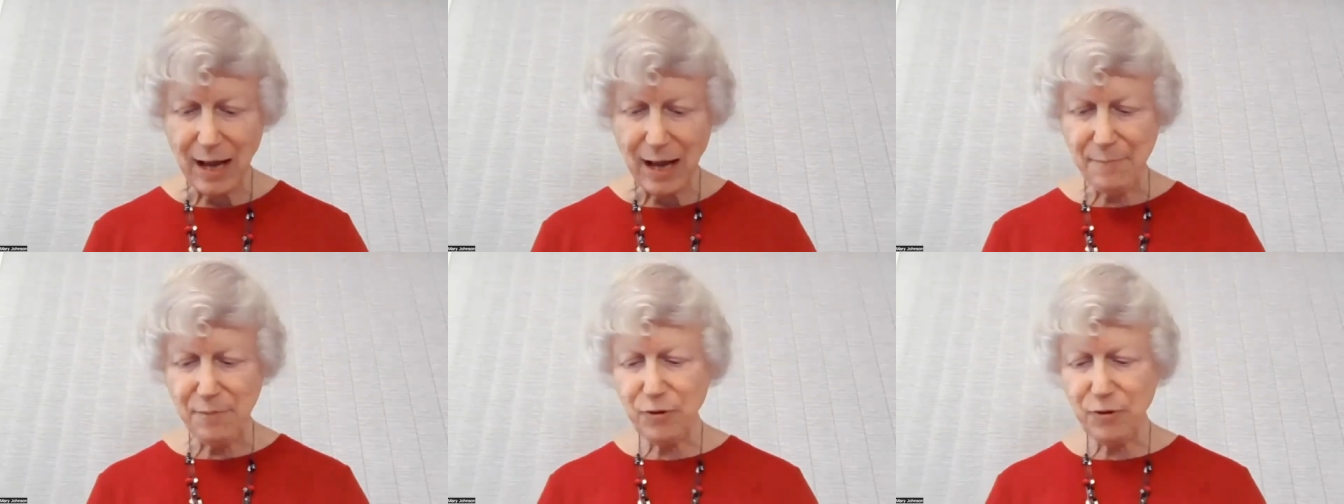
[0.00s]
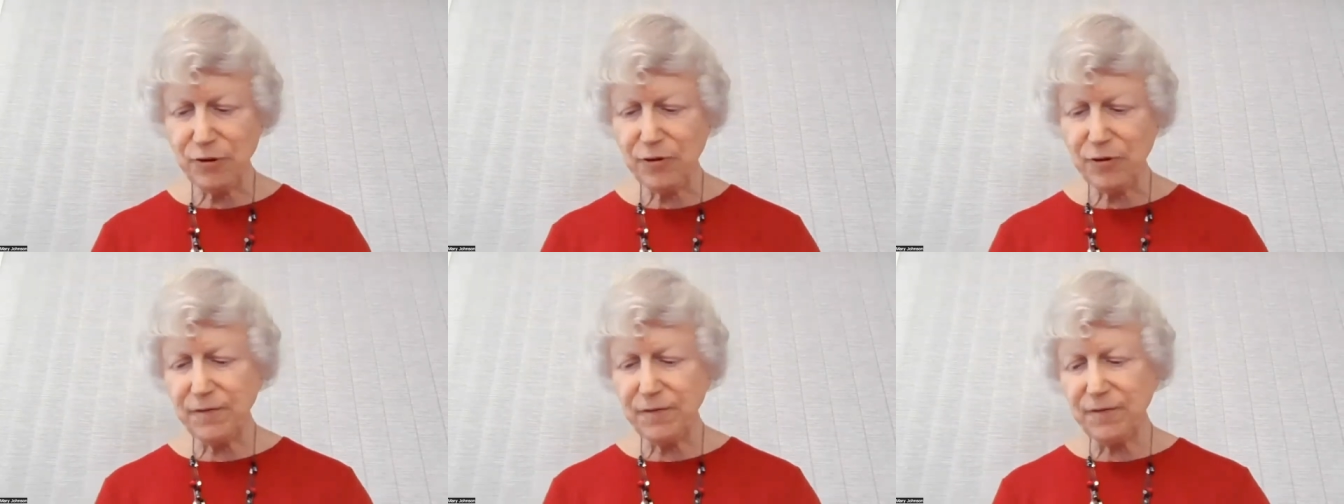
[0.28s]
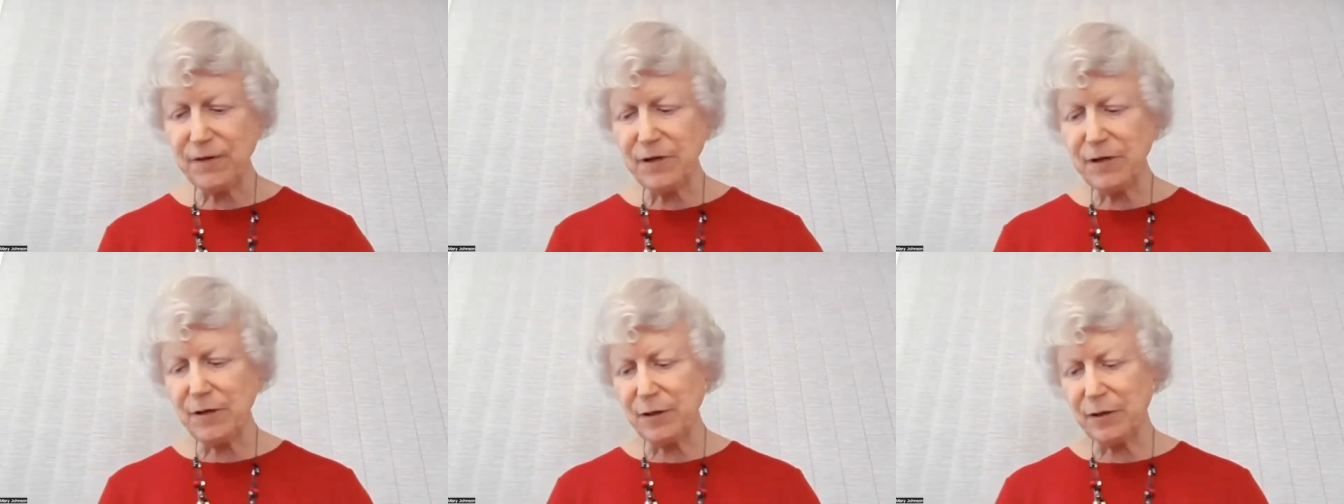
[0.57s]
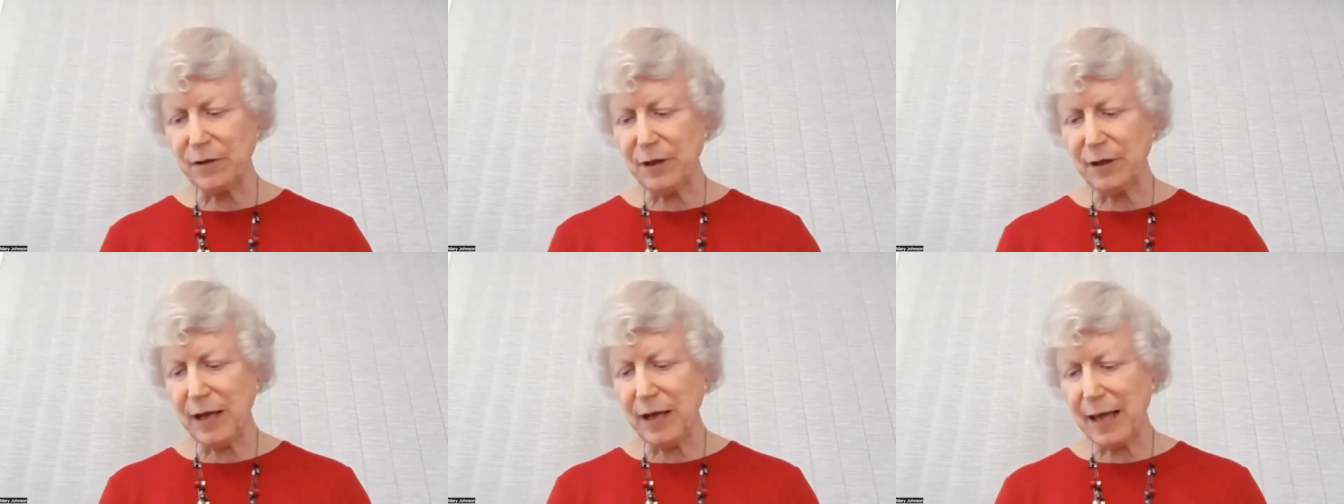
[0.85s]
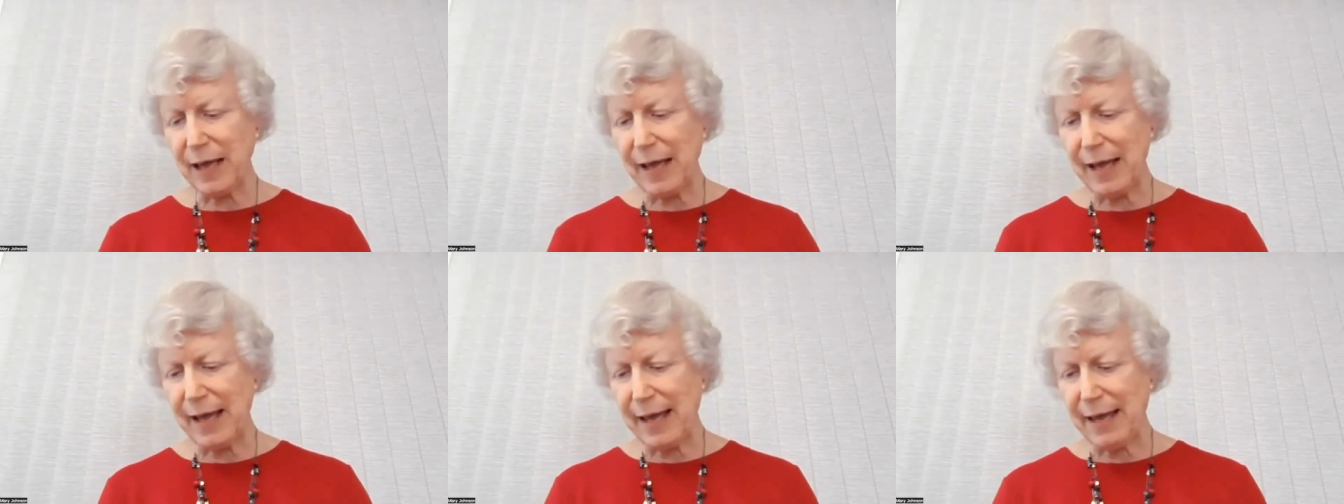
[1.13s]
I
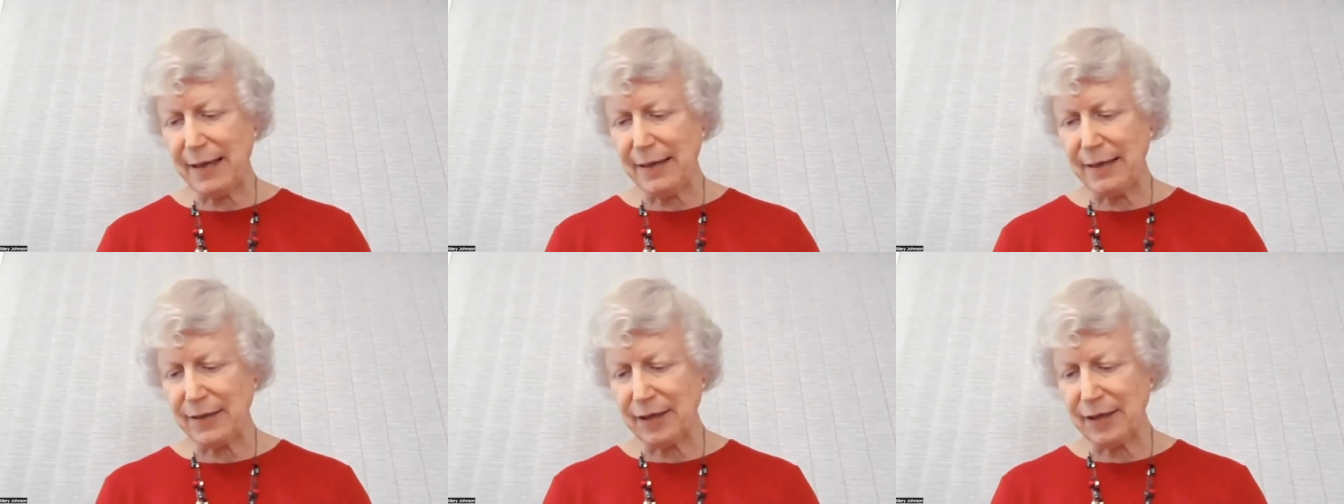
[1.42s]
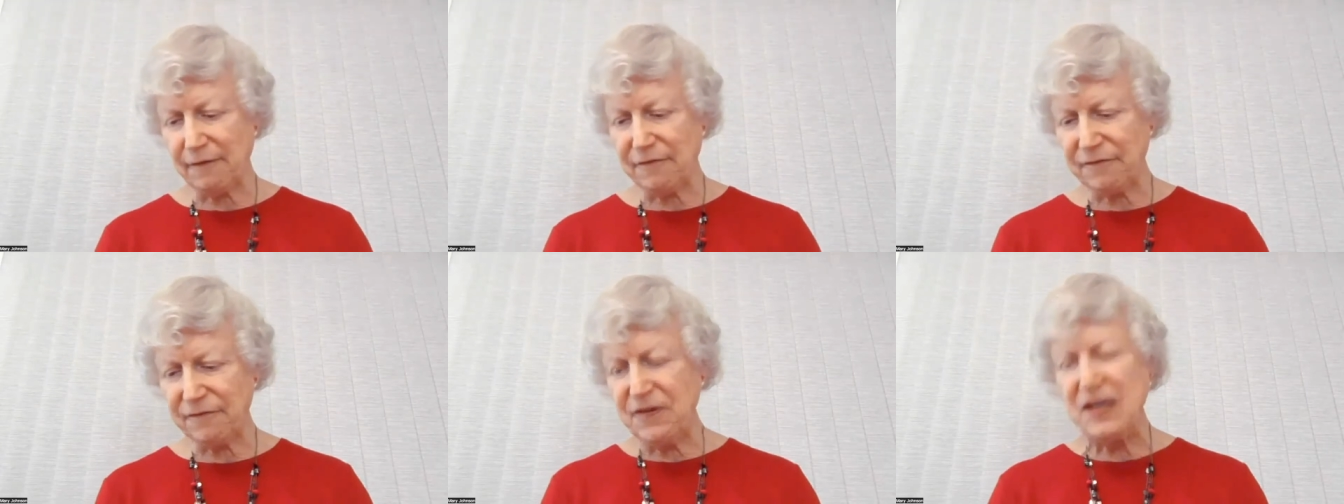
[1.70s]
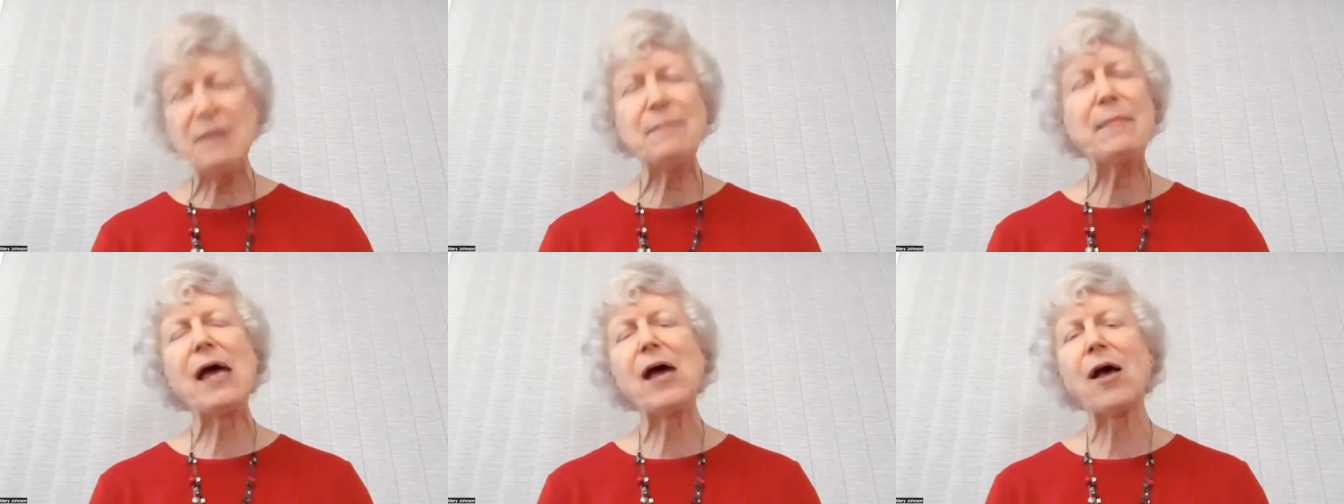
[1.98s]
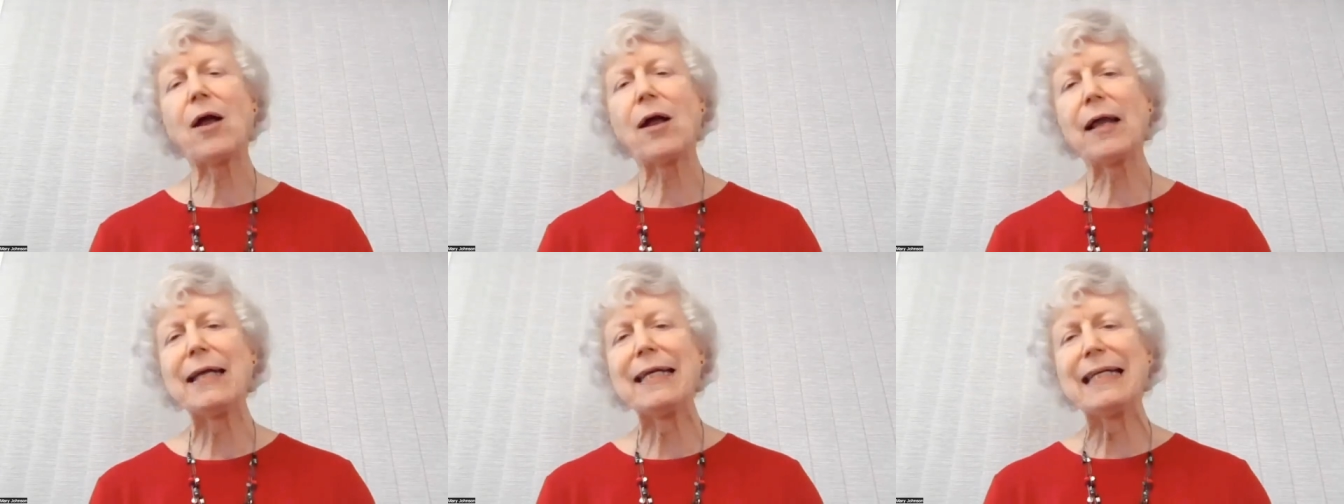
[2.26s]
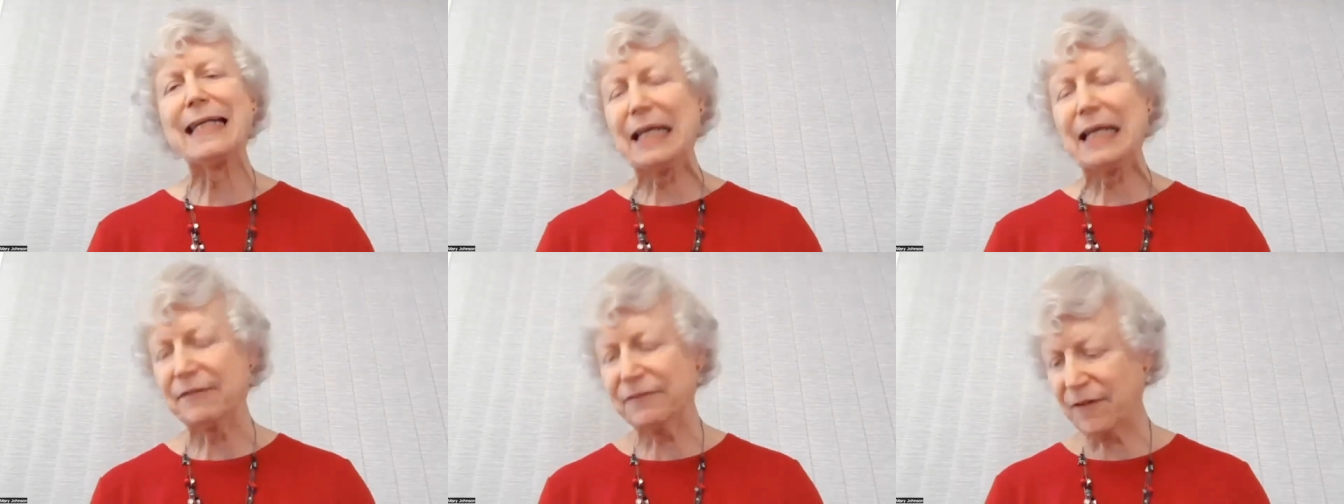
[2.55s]
persevered as a female
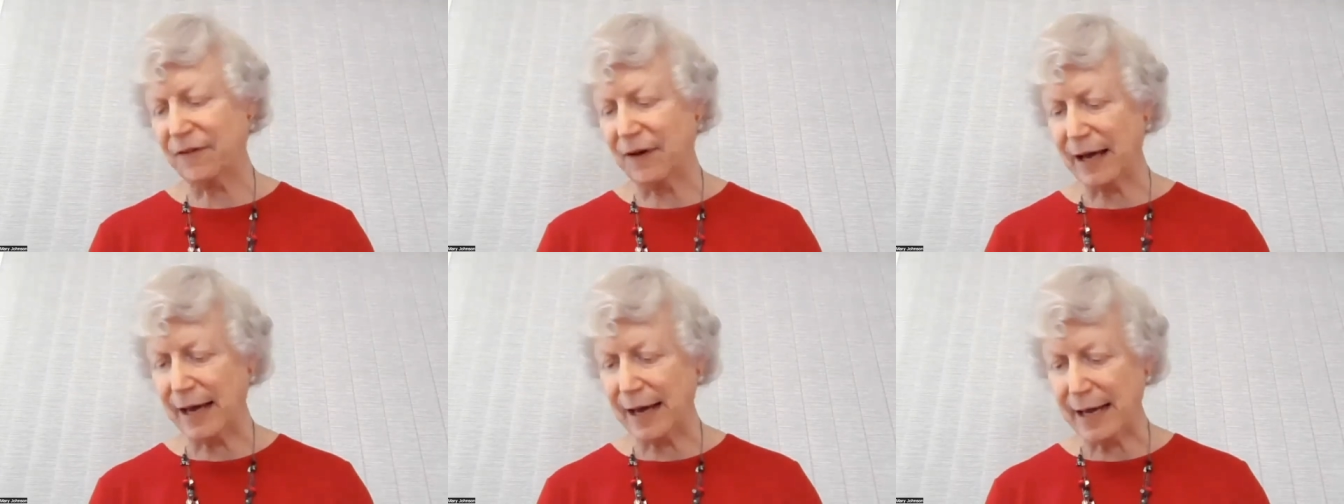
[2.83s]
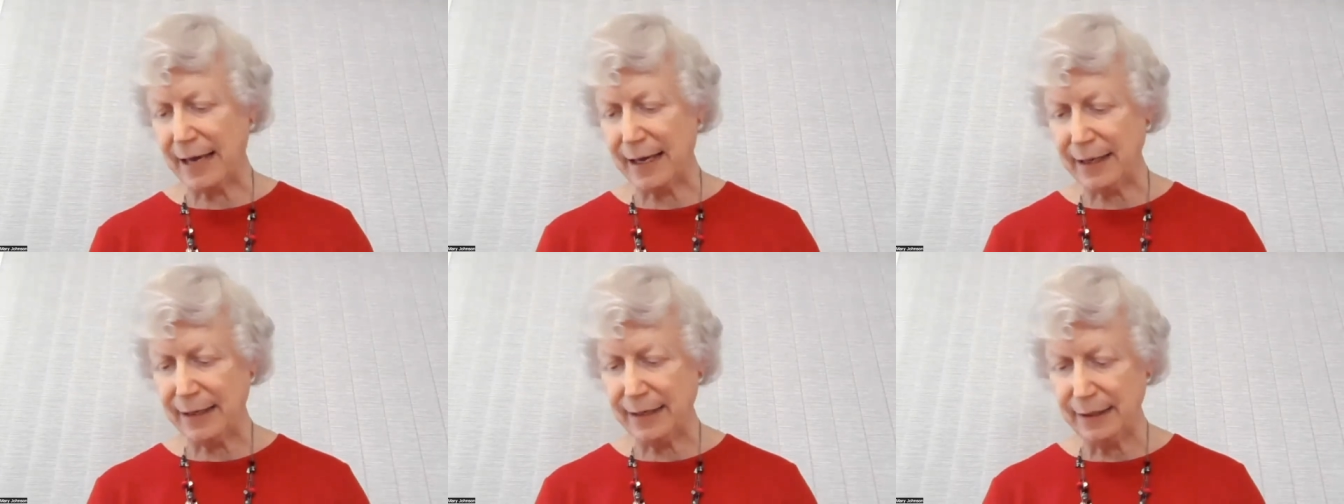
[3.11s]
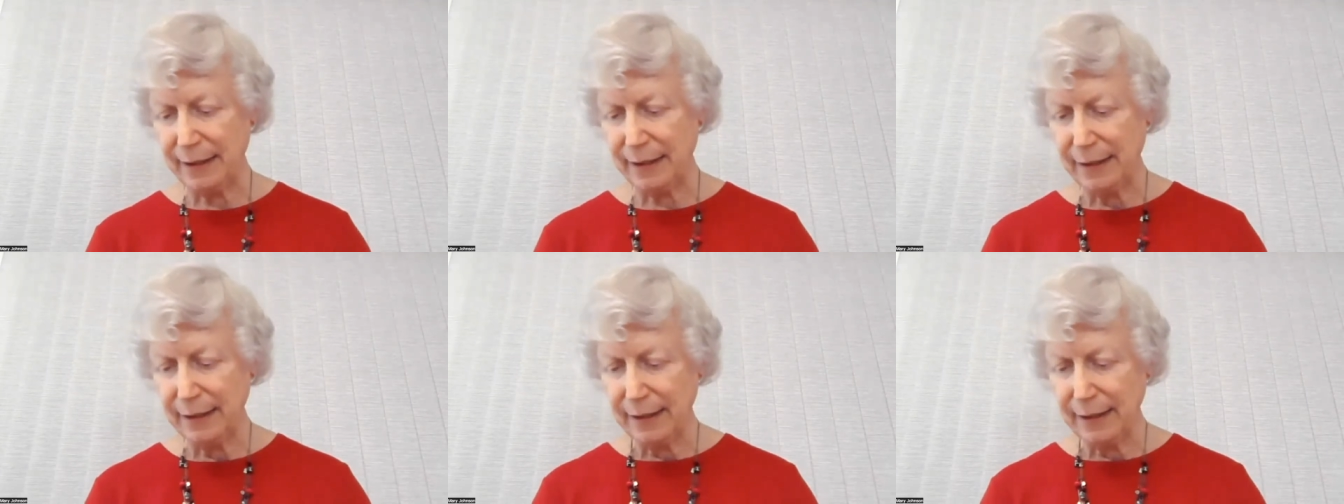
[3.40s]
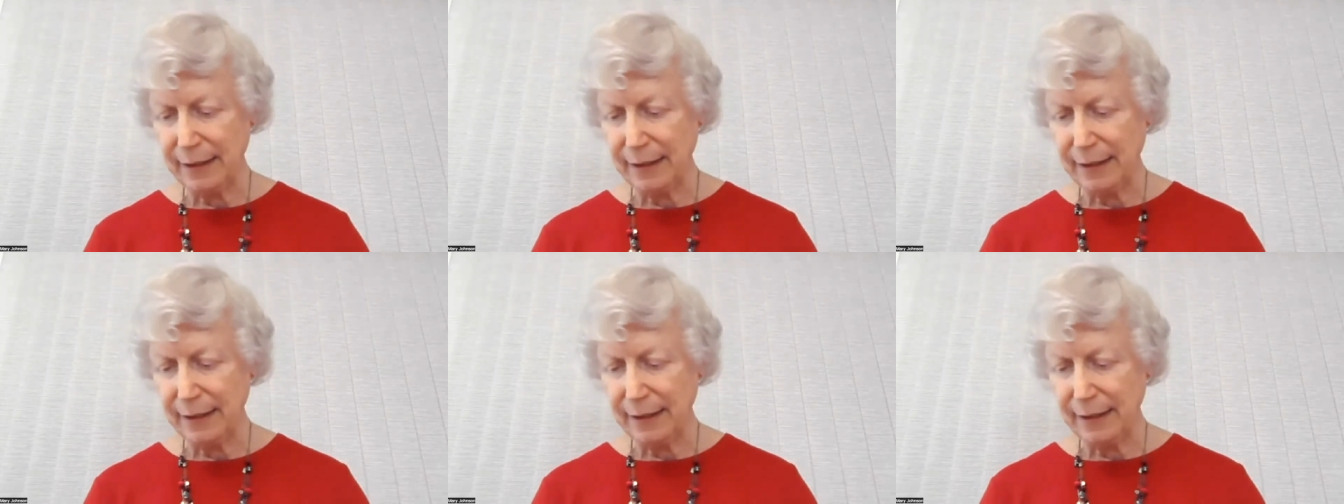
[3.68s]
identified